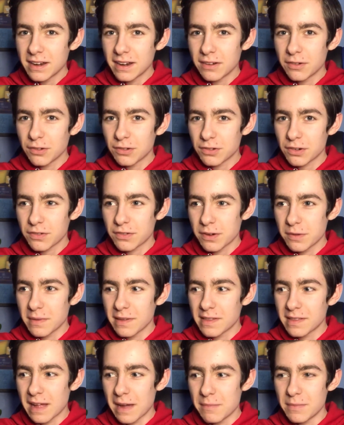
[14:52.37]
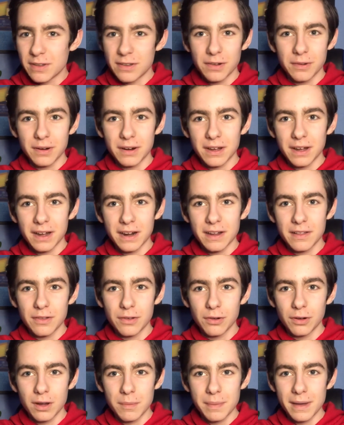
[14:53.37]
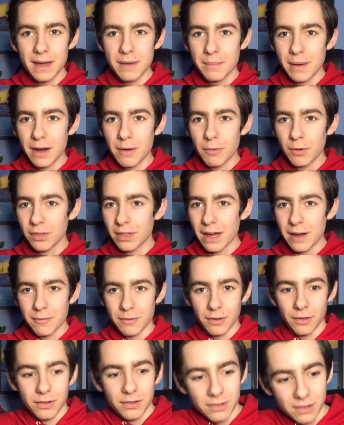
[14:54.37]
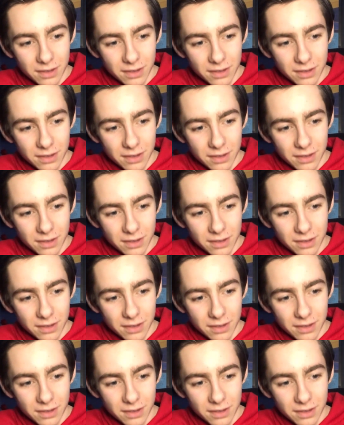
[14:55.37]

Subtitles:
I'm not sure if it was then, but do you want to kind of talk a bit about what that was?